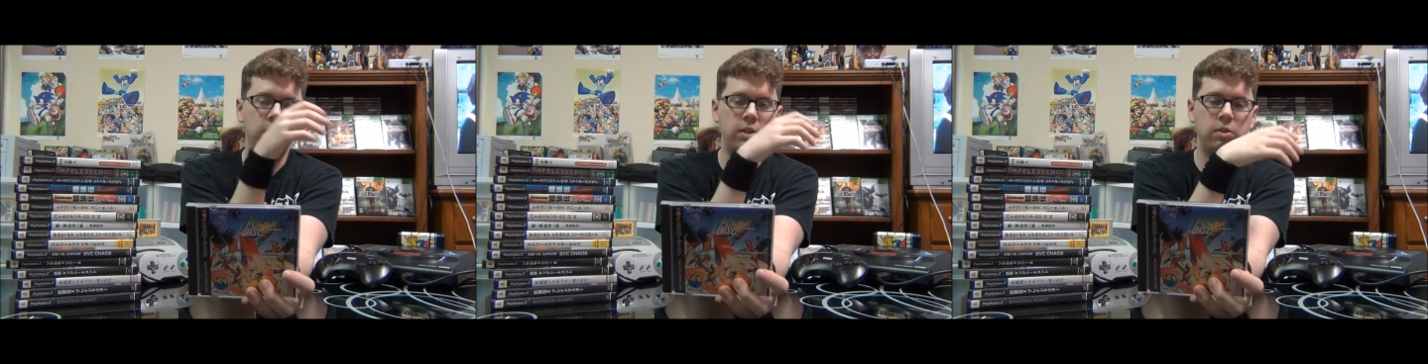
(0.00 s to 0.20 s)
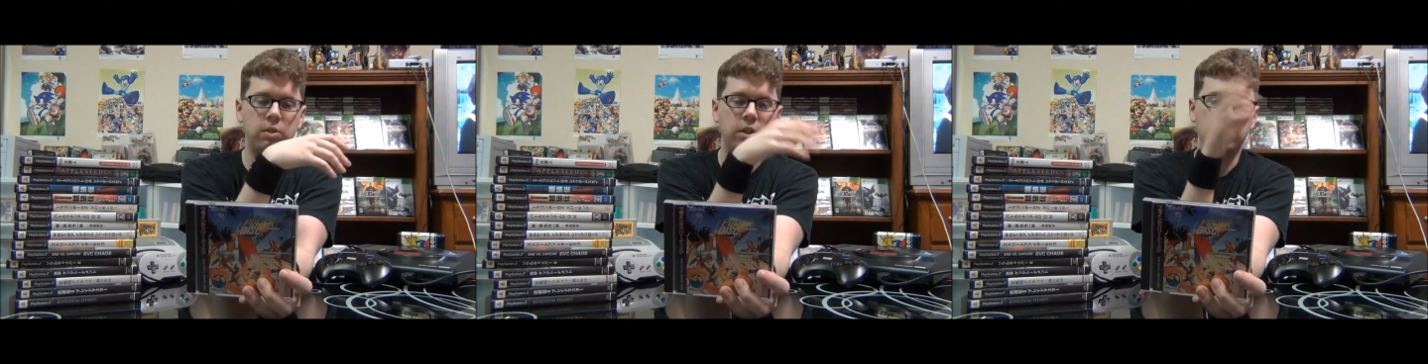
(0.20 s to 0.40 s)

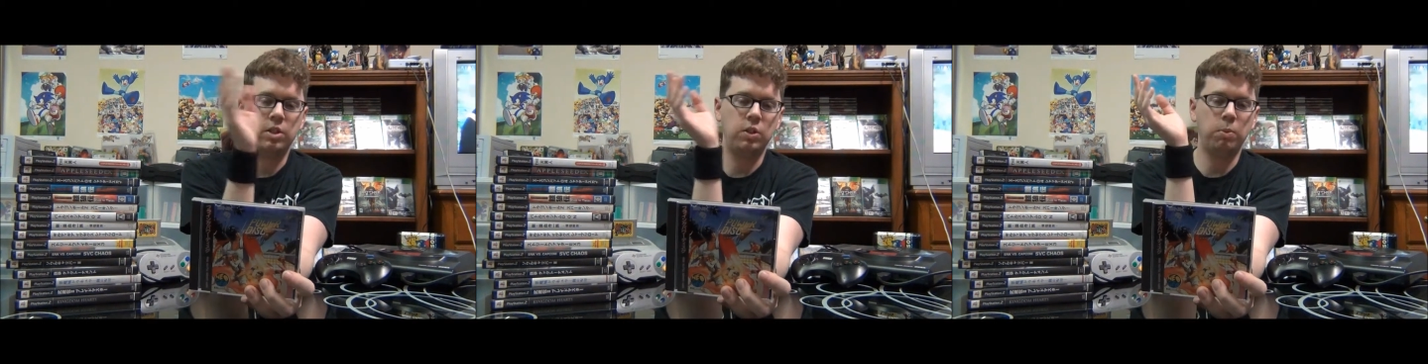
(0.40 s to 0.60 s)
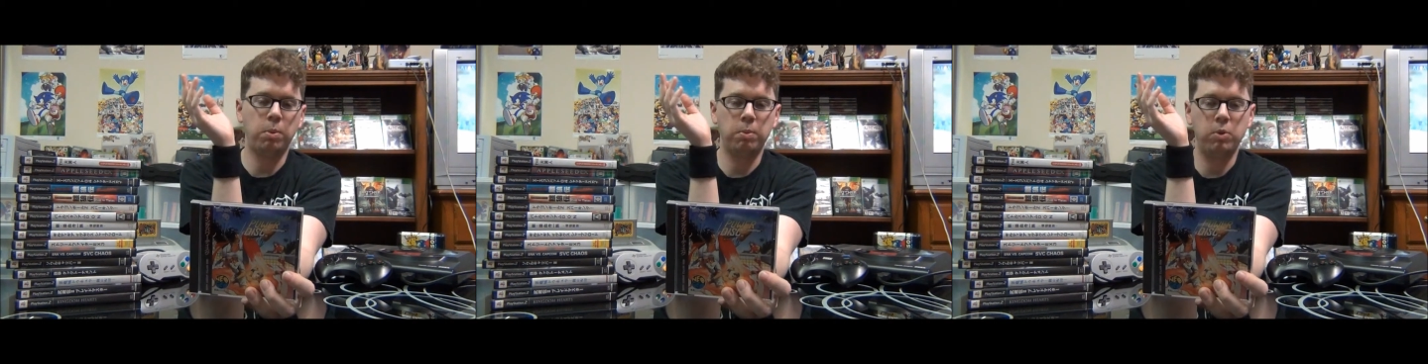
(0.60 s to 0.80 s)
You do these
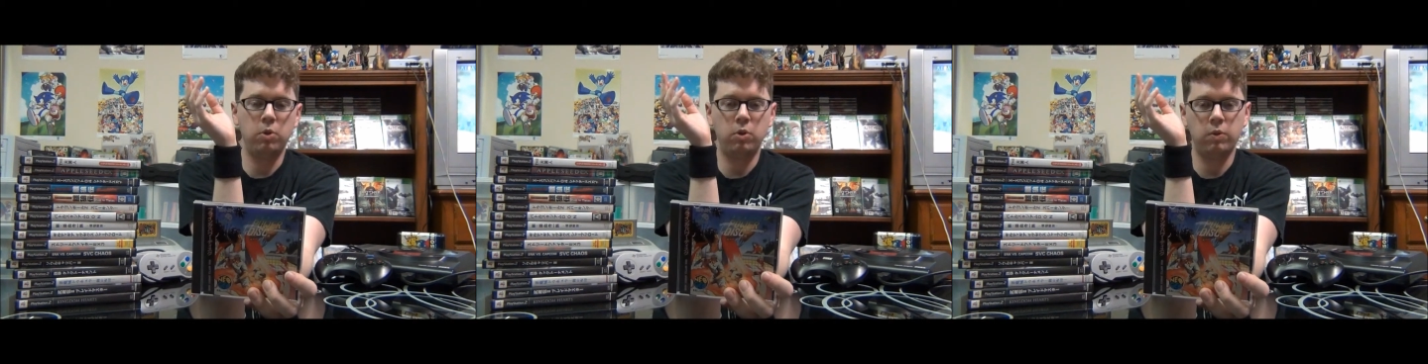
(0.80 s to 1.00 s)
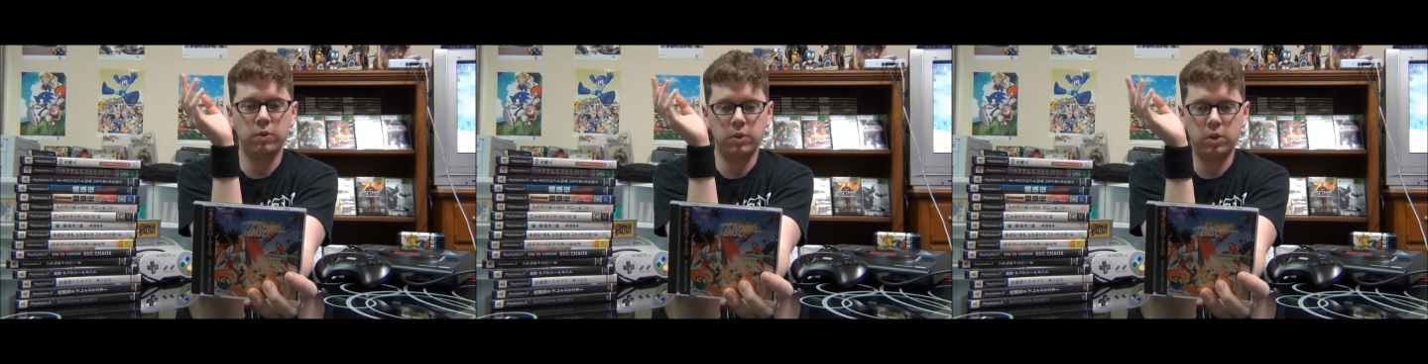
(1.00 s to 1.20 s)
super
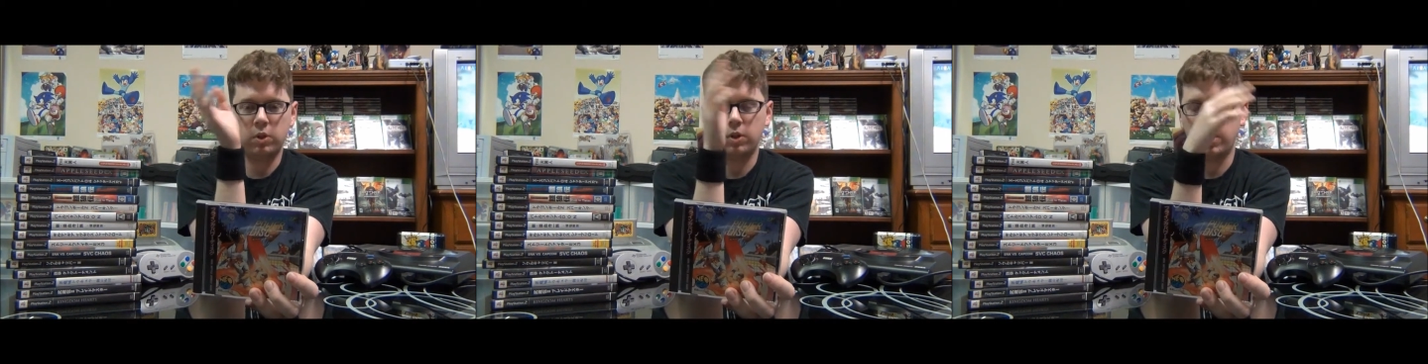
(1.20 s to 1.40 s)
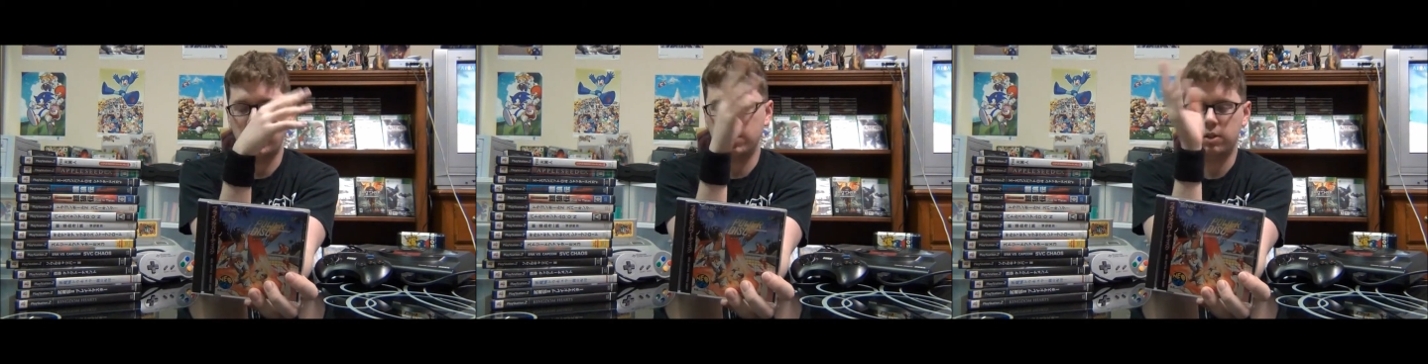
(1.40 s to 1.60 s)
moves and
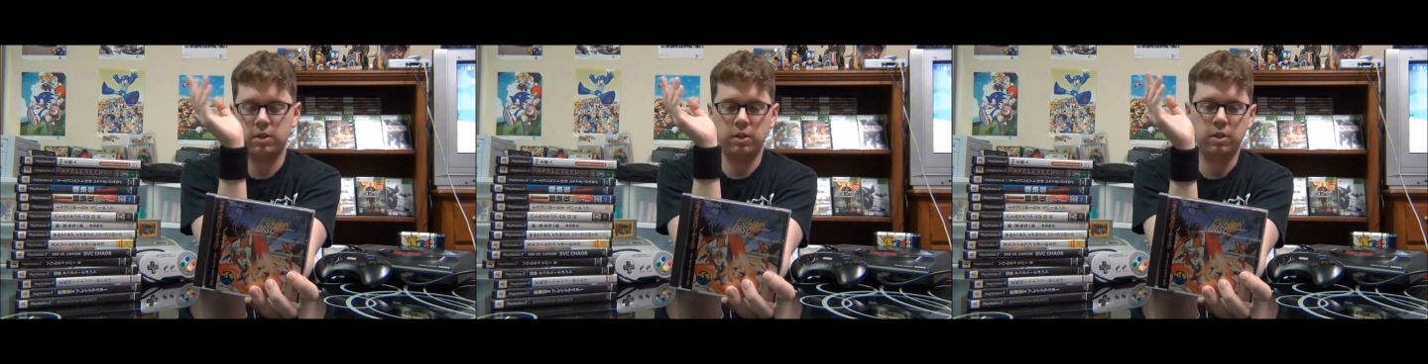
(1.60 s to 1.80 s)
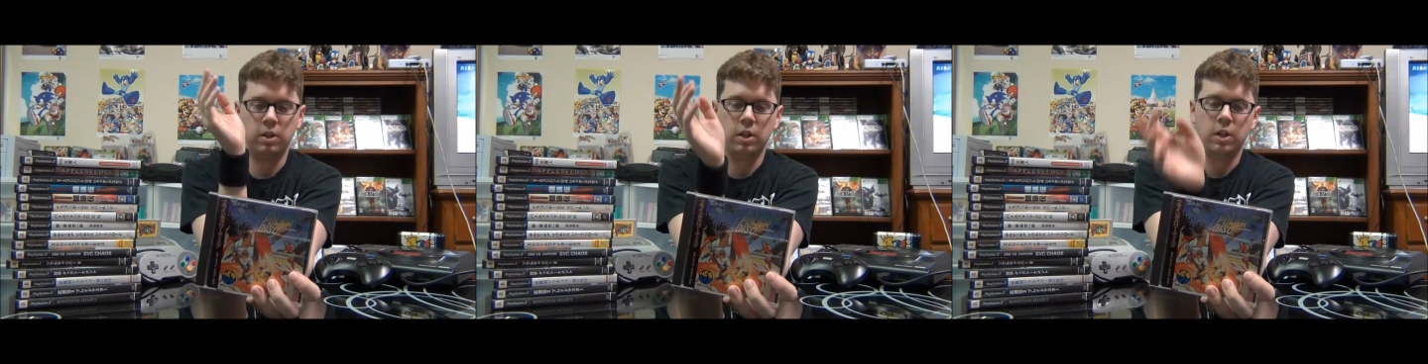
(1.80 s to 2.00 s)
all kinds
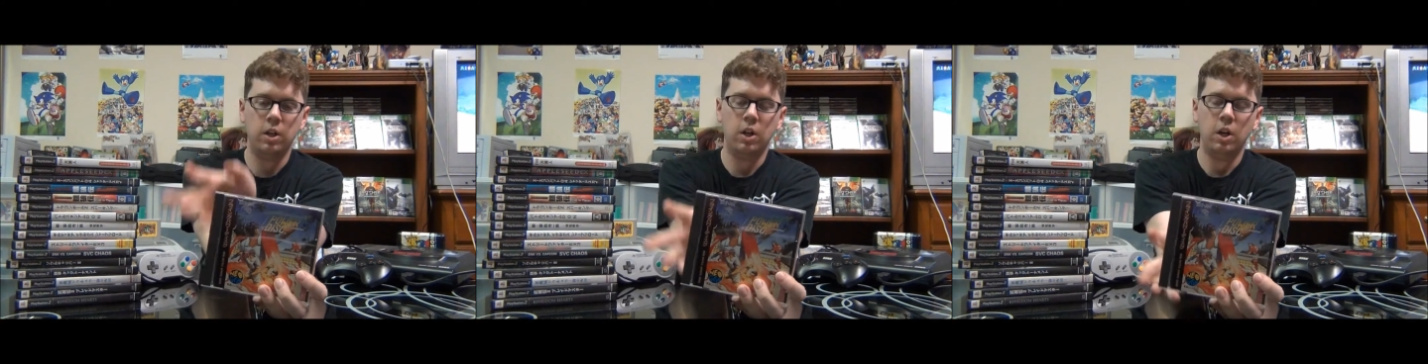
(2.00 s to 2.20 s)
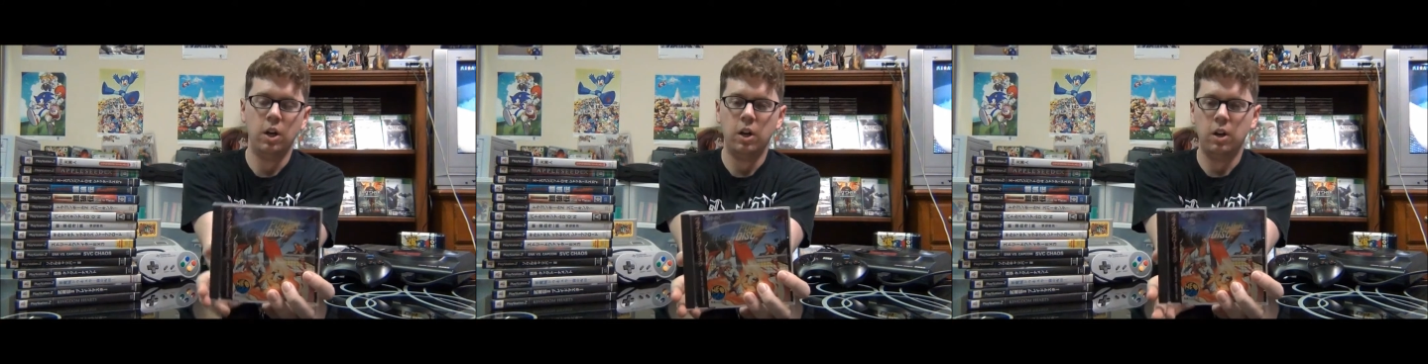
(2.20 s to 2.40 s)
of
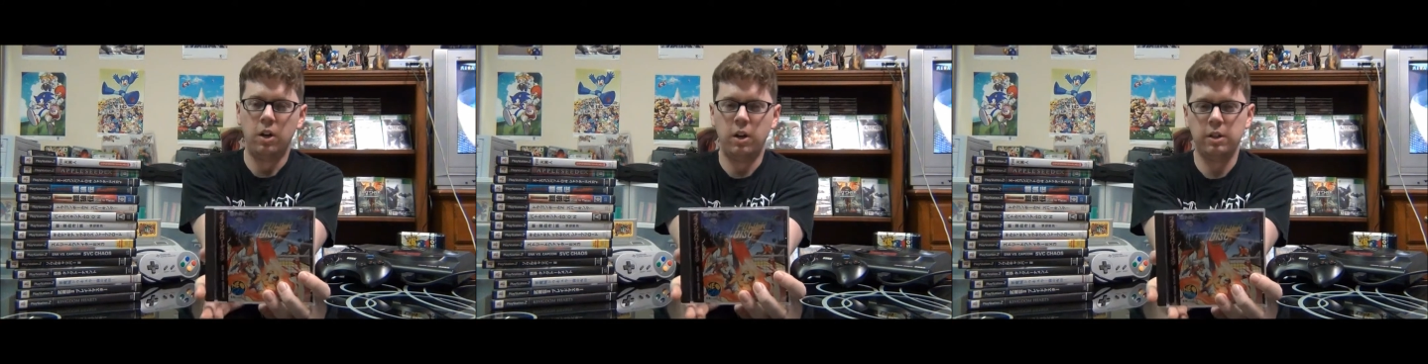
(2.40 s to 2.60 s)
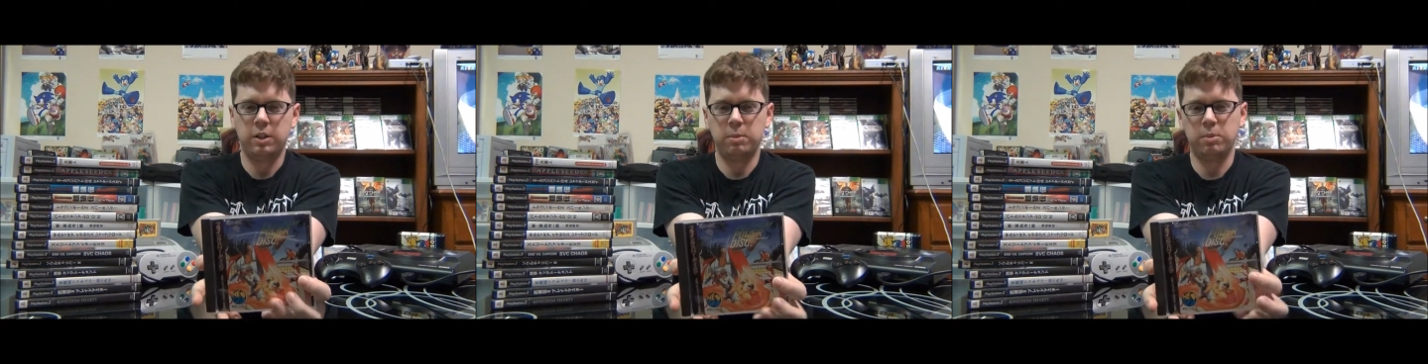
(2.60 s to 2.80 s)

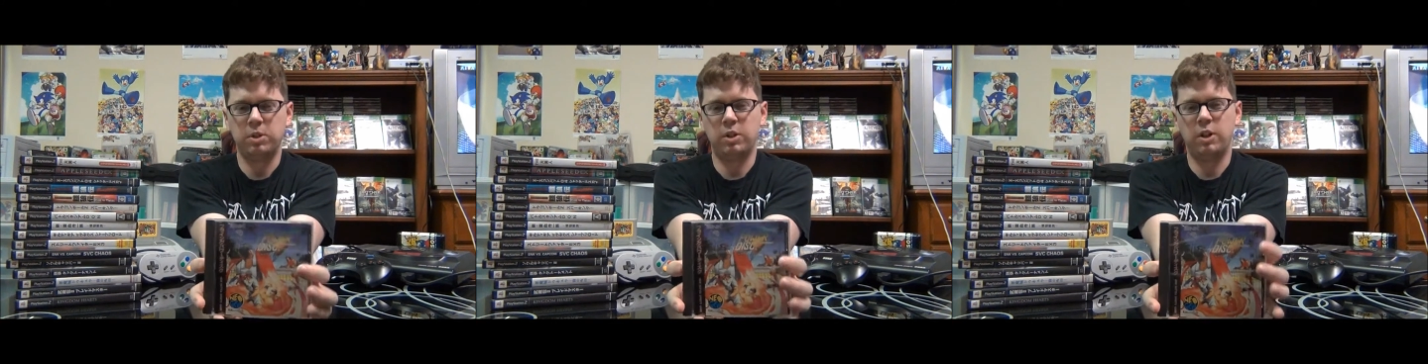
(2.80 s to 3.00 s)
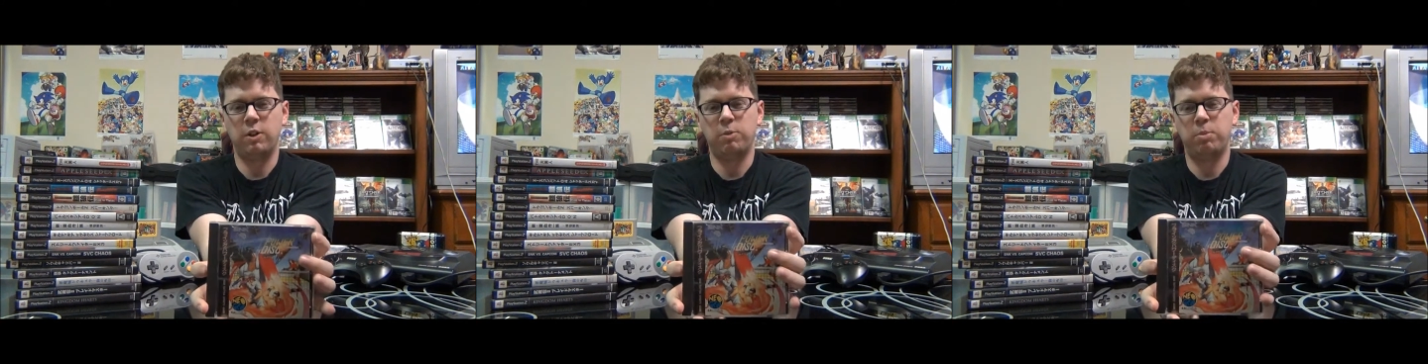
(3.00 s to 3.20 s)
awesome
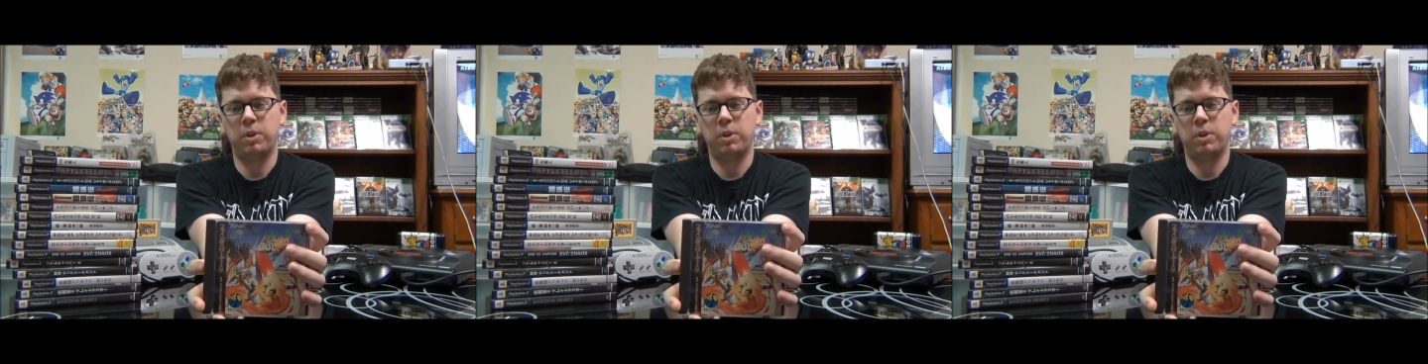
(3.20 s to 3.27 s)
stuff.